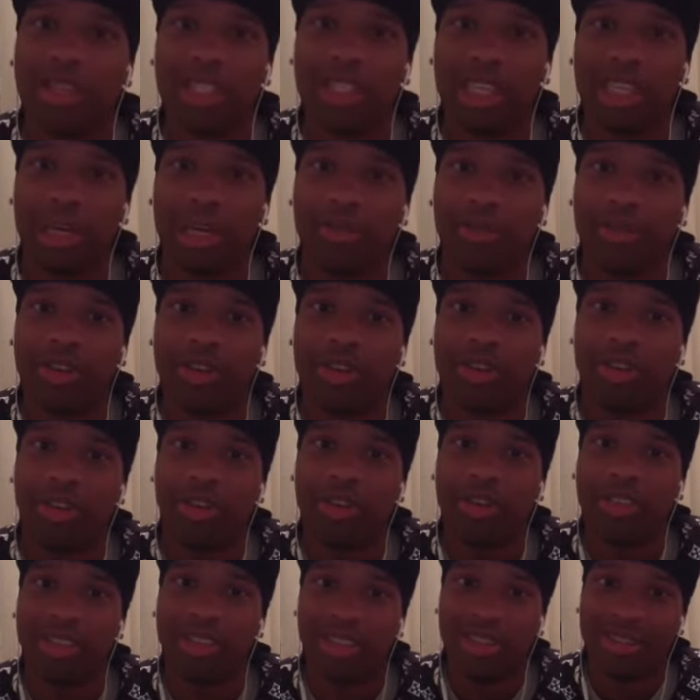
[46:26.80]
type of
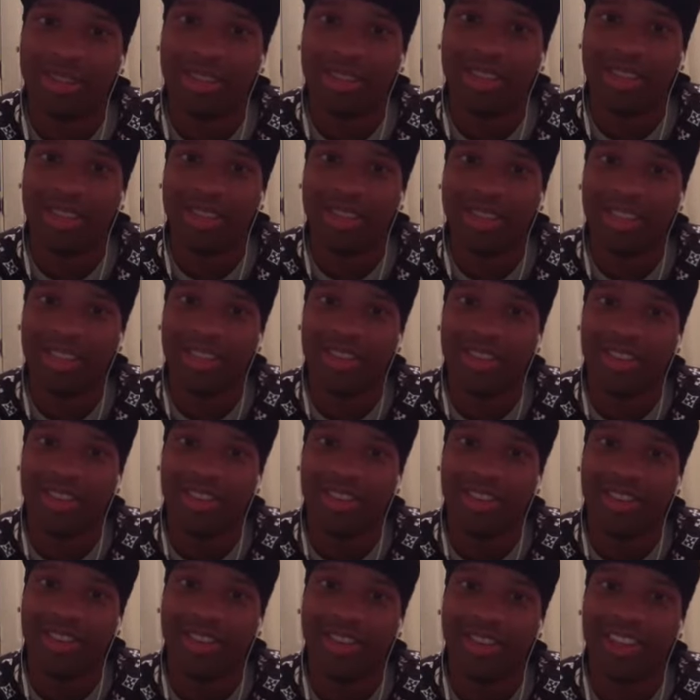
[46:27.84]
artist,
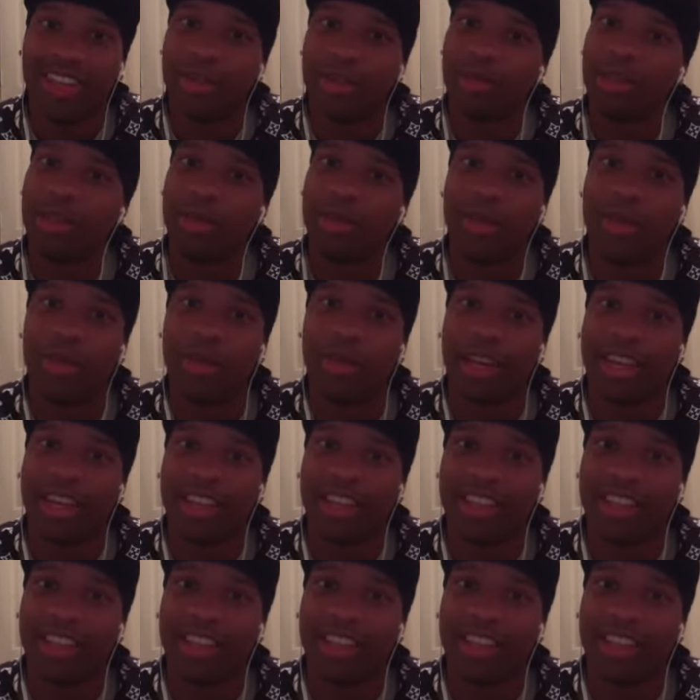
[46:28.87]
or like, what do you mean by that?